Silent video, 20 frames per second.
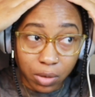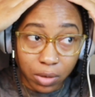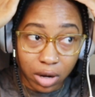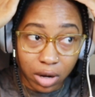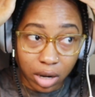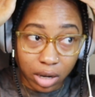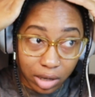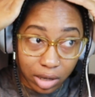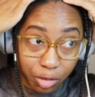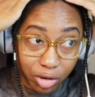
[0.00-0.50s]

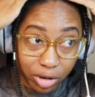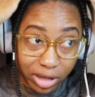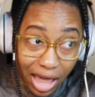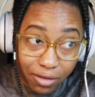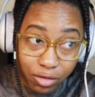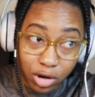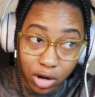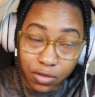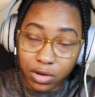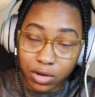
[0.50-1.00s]
redone literally
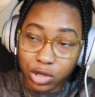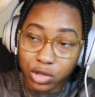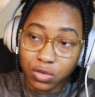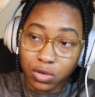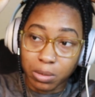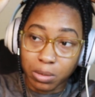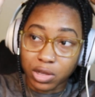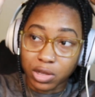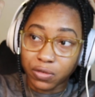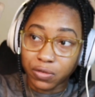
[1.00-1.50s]
after I finish
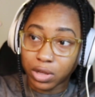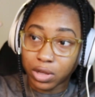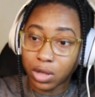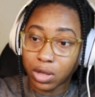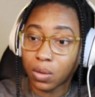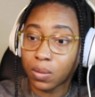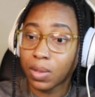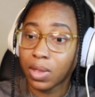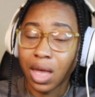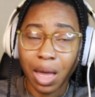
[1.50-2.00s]
filming this
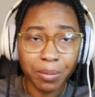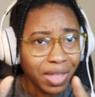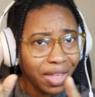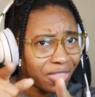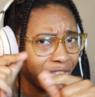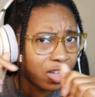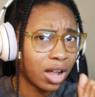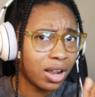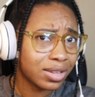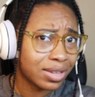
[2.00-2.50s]
video. I'm
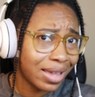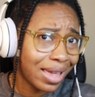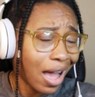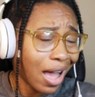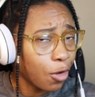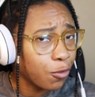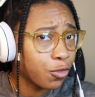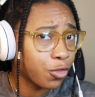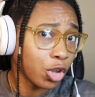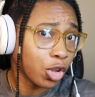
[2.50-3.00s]
getting the content
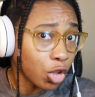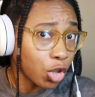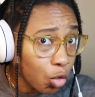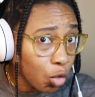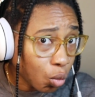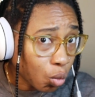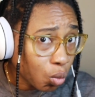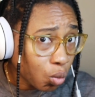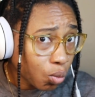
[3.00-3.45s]
out for you.